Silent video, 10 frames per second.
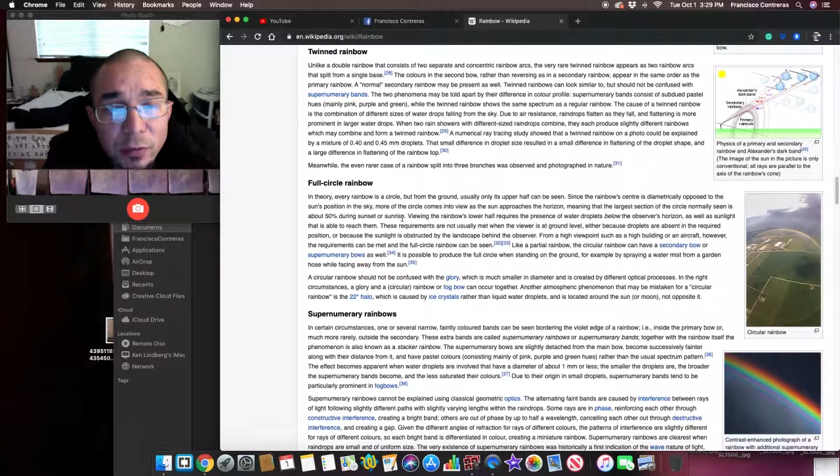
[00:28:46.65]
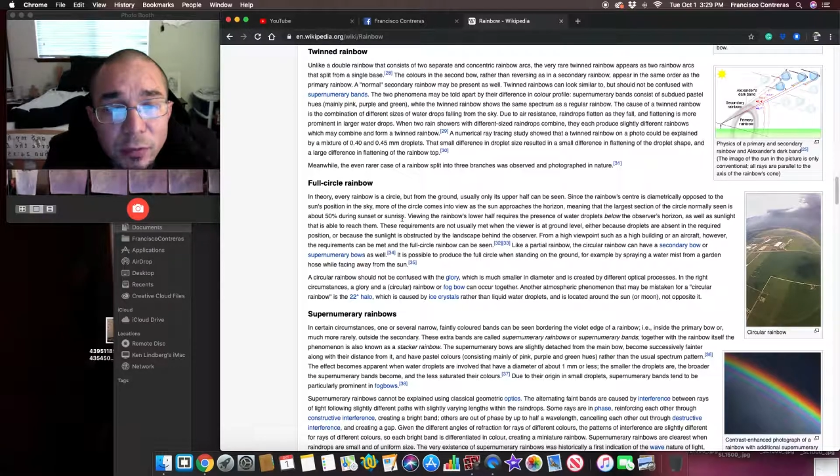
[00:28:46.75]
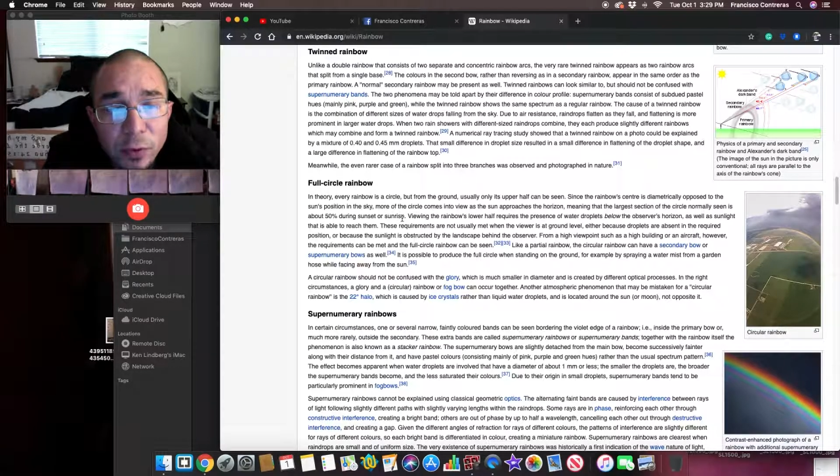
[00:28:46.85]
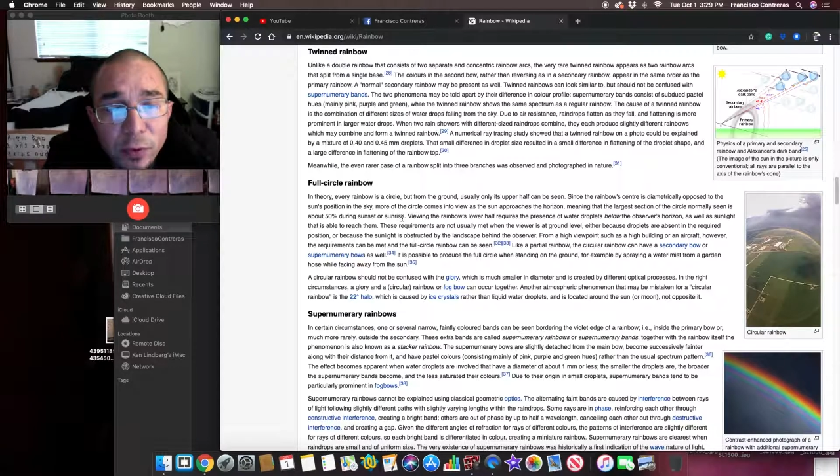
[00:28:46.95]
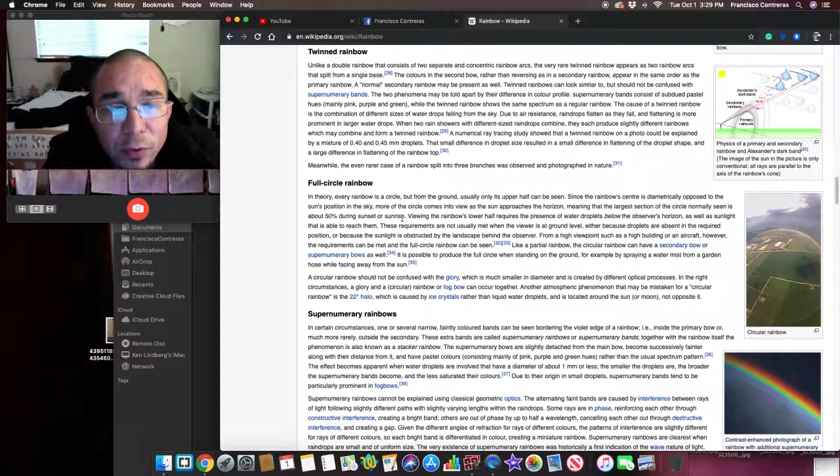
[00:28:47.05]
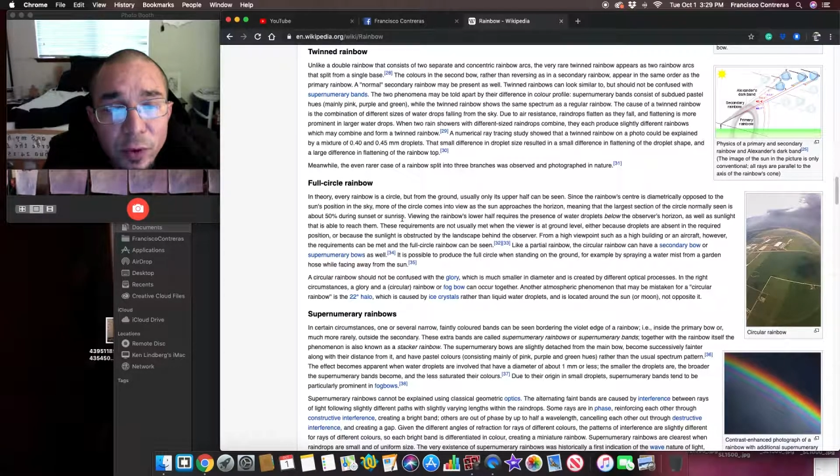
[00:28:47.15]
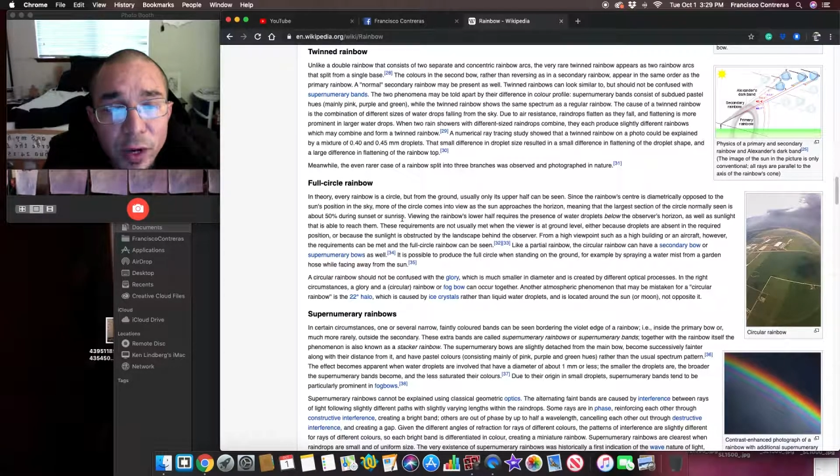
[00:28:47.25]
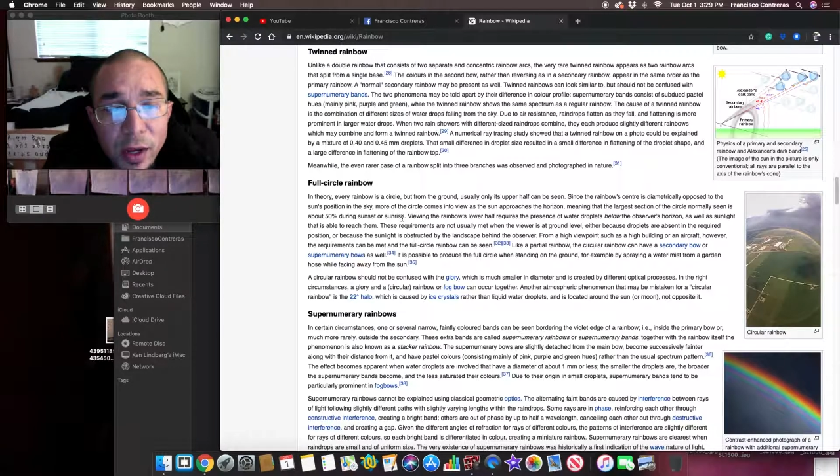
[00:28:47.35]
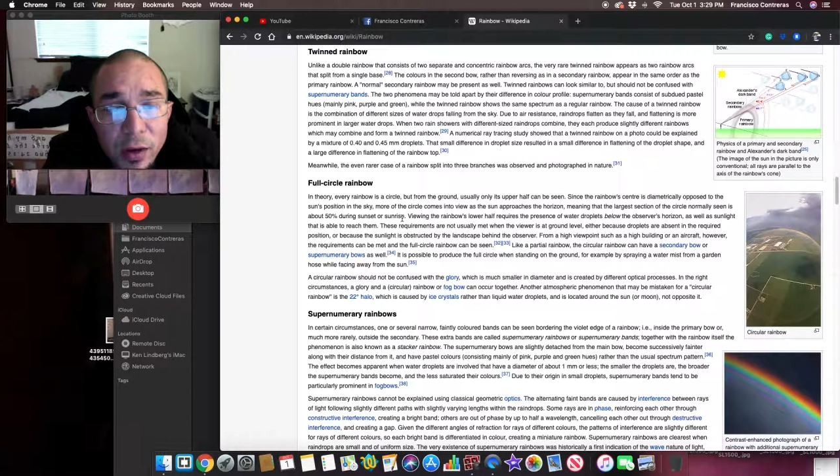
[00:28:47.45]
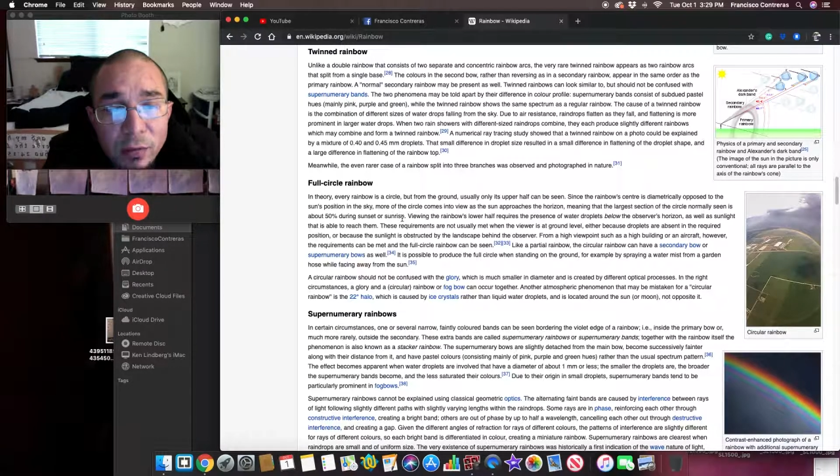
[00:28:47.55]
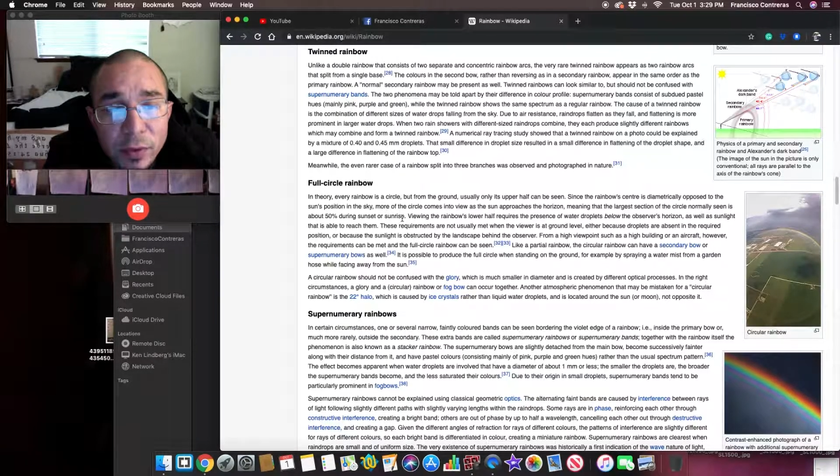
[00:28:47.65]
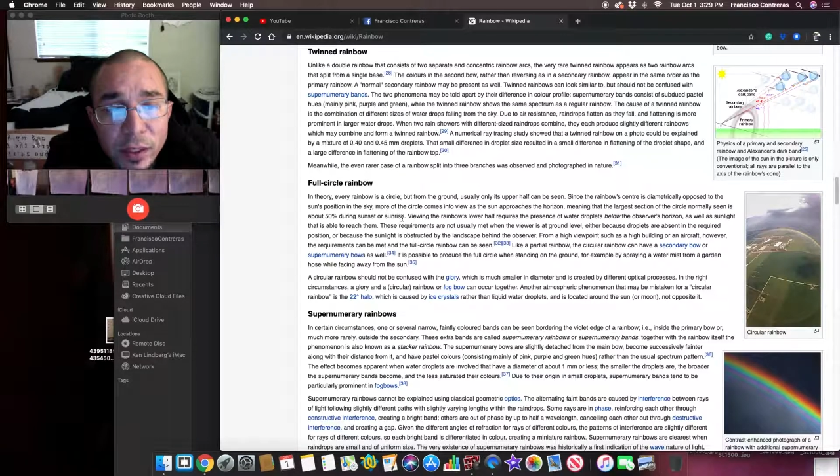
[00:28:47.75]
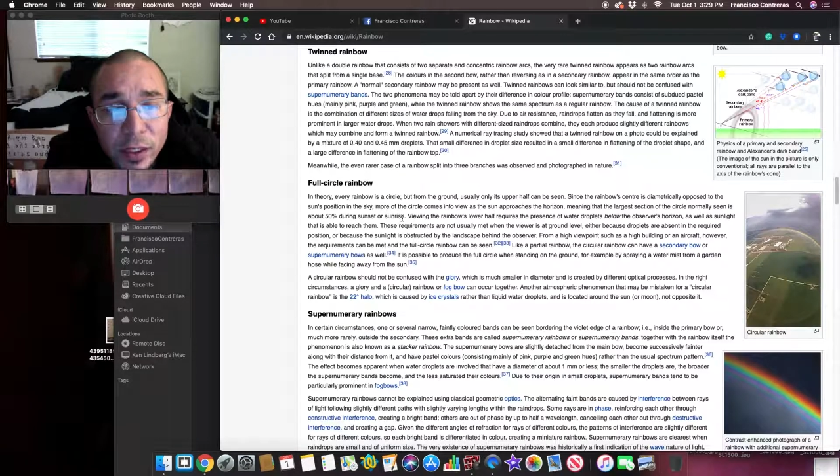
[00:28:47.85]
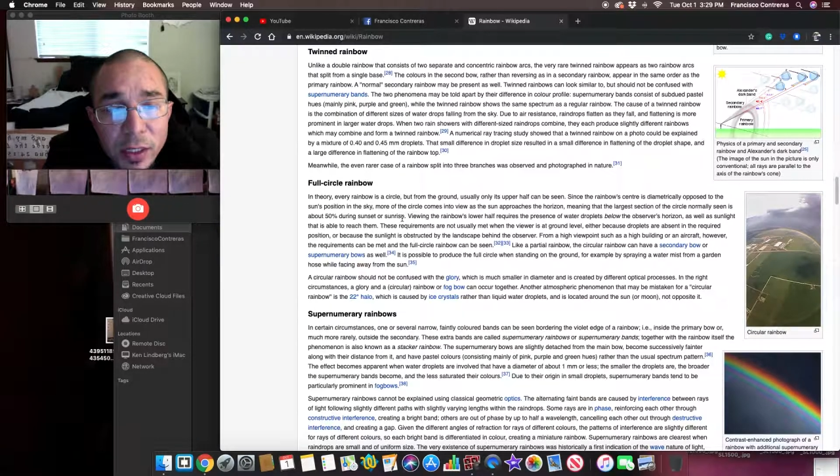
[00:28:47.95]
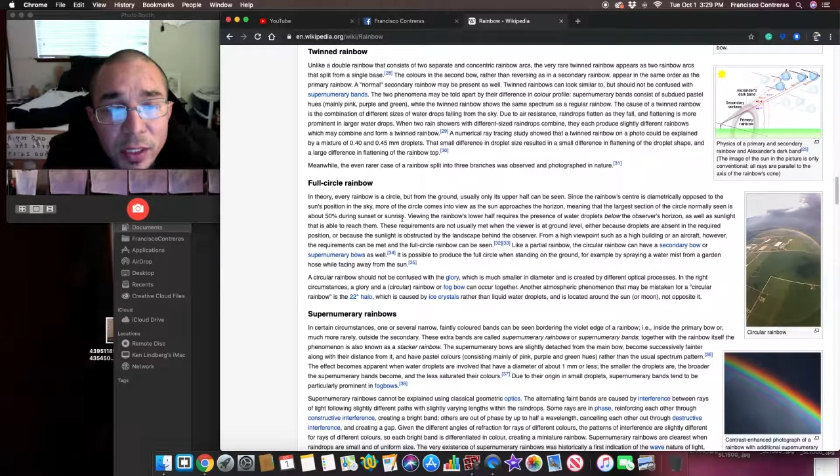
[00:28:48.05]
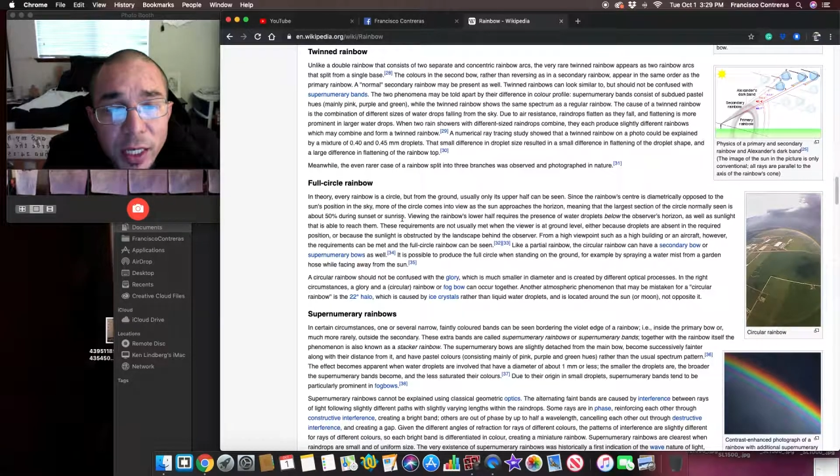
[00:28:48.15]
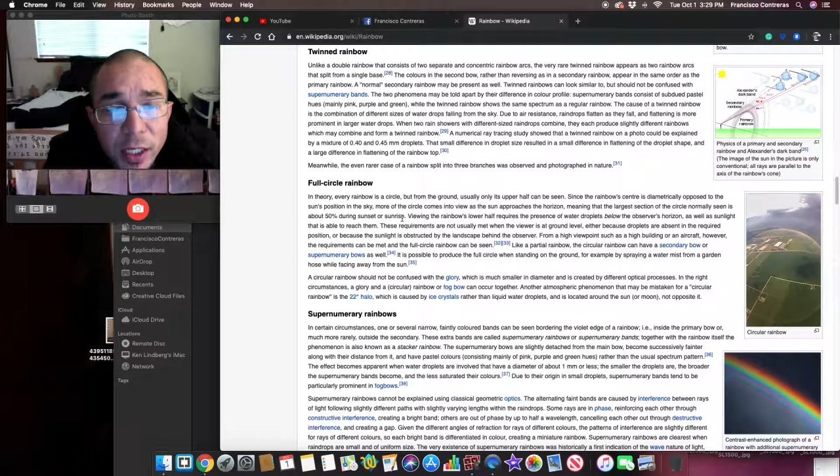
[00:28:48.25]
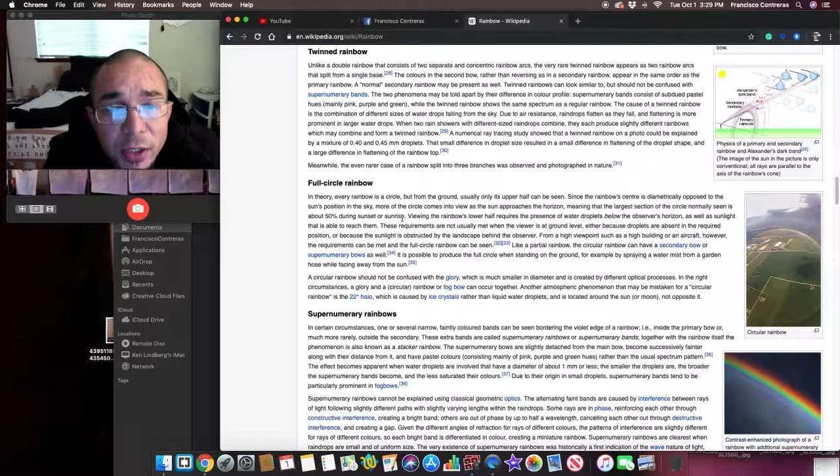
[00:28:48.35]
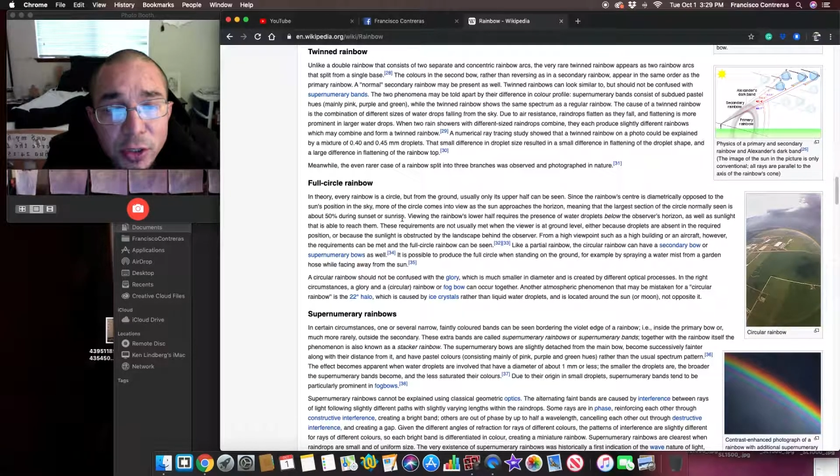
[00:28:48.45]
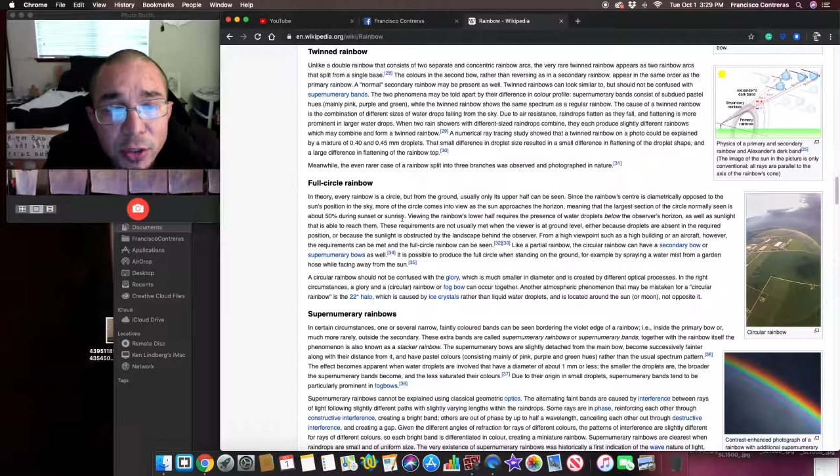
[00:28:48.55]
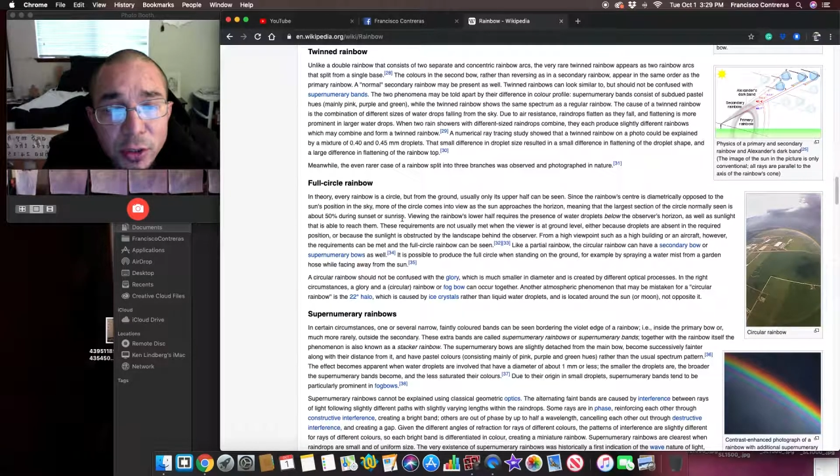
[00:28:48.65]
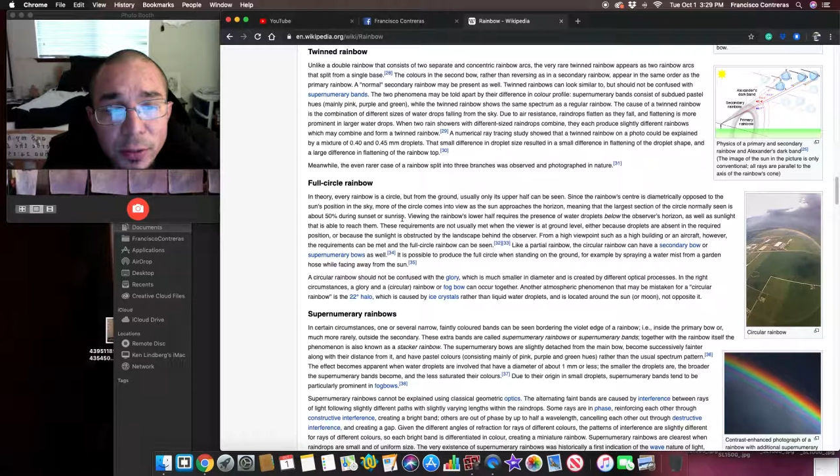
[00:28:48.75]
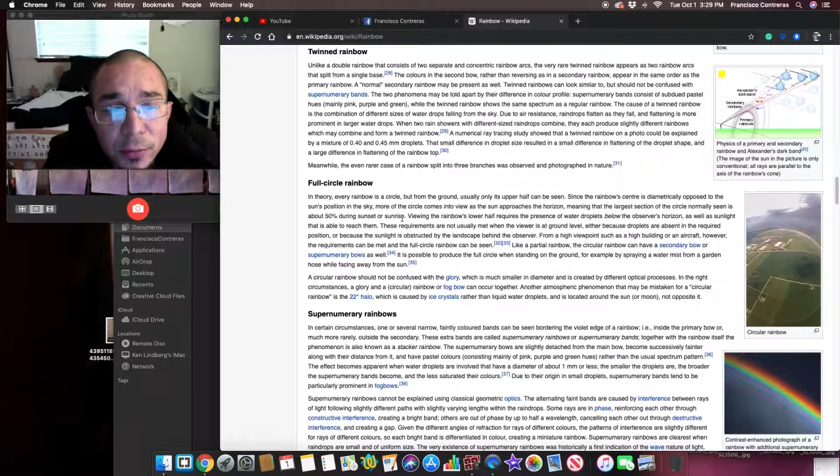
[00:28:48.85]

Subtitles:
photographed in nature.